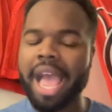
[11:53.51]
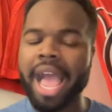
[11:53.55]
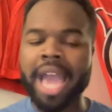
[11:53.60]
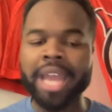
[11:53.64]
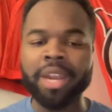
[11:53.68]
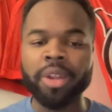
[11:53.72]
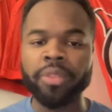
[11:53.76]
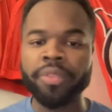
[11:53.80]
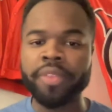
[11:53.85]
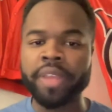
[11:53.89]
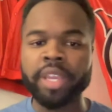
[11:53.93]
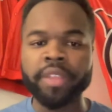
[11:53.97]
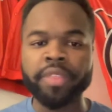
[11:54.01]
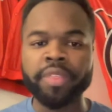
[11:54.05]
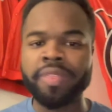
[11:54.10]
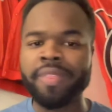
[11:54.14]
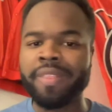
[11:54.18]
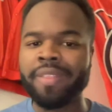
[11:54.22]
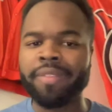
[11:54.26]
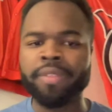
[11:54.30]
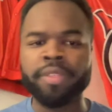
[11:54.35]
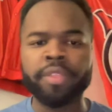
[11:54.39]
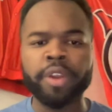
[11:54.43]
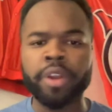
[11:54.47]
I don't think
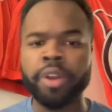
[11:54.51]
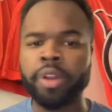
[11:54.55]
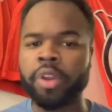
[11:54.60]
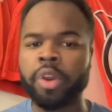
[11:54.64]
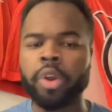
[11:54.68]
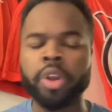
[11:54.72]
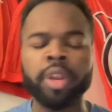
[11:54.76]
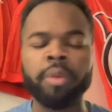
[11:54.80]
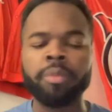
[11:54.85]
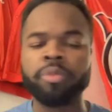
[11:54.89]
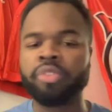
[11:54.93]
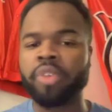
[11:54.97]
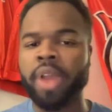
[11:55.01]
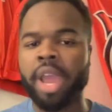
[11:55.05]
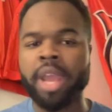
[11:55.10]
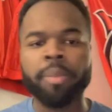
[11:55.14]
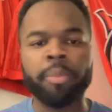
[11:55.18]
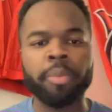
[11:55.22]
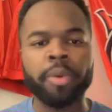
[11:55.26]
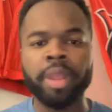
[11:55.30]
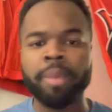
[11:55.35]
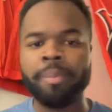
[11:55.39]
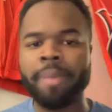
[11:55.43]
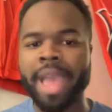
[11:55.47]
they're going to try to
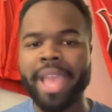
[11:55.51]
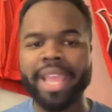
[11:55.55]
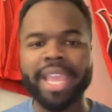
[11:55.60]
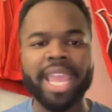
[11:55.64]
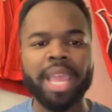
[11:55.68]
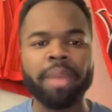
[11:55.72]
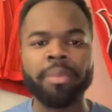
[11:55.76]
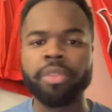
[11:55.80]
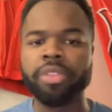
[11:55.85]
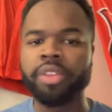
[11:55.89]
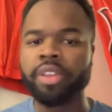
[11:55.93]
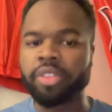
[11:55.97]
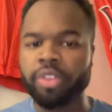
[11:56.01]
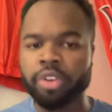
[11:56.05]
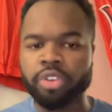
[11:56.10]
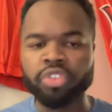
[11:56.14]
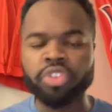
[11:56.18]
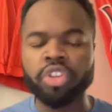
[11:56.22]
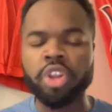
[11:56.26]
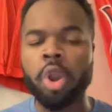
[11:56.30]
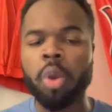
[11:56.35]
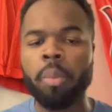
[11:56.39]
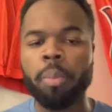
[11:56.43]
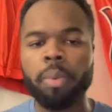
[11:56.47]
bring back Hamilton.
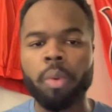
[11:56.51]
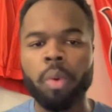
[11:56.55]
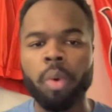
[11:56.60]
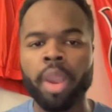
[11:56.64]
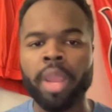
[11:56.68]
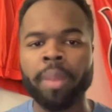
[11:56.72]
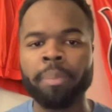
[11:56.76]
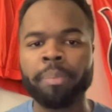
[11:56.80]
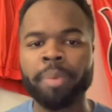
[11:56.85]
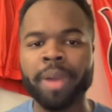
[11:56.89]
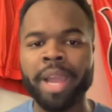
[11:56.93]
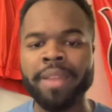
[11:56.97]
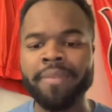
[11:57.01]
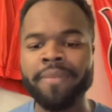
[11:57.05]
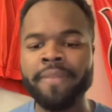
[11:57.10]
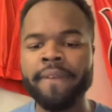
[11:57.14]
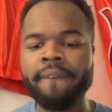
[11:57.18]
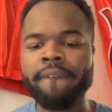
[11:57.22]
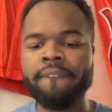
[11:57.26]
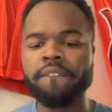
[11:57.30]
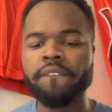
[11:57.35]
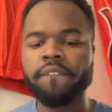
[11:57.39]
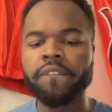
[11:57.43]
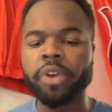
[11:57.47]
There's no point. But
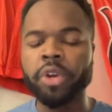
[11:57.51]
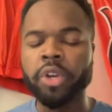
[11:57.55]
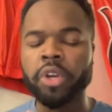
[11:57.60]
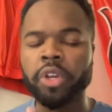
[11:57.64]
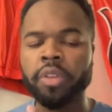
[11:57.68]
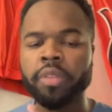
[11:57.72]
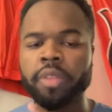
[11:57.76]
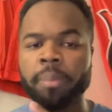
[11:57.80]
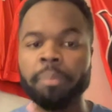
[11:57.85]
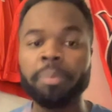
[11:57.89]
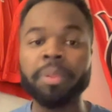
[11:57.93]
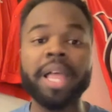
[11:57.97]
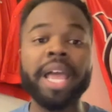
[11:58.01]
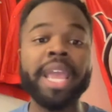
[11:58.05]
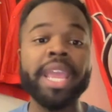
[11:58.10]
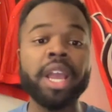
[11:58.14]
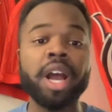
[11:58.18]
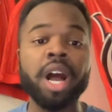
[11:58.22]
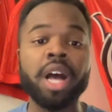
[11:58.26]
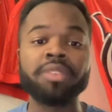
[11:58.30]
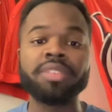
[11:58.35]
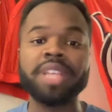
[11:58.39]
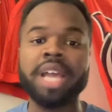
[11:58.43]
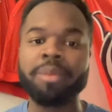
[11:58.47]
for the
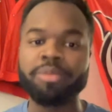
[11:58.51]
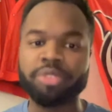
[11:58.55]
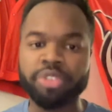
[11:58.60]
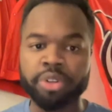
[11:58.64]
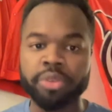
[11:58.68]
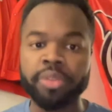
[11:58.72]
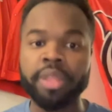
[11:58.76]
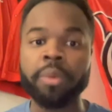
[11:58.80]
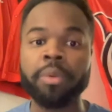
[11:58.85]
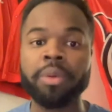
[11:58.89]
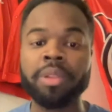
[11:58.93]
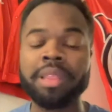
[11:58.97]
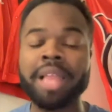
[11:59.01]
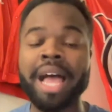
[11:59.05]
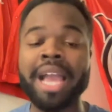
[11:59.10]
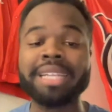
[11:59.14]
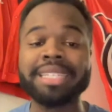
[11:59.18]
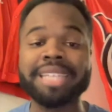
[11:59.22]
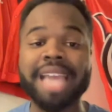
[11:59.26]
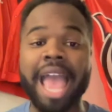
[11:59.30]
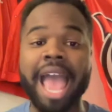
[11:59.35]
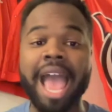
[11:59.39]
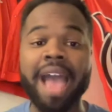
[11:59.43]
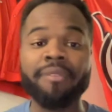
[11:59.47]
playoffs, I'm sure they would
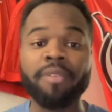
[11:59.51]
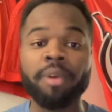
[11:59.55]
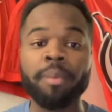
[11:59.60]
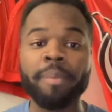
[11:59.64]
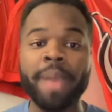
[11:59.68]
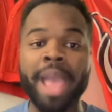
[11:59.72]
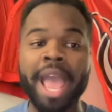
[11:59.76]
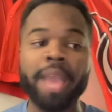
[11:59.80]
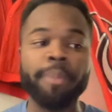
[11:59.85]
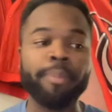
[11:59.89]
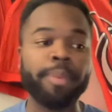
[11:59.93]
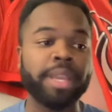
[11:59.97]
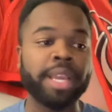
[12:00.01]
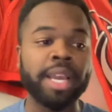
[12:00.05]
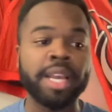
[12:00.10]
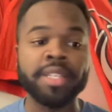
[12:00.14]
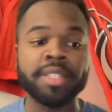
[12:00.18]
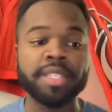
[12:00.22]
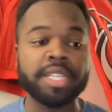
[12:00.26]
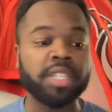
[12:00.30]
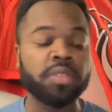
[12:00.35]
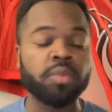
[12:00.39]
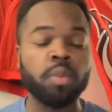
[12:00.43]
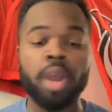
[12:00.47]
like to have him back
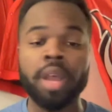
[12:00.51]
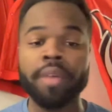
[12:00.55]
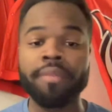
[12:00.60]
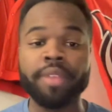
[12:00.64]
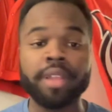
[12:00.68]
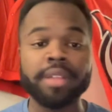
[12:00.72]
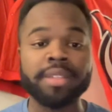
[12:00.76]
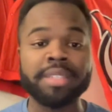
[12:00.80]
because he's one of the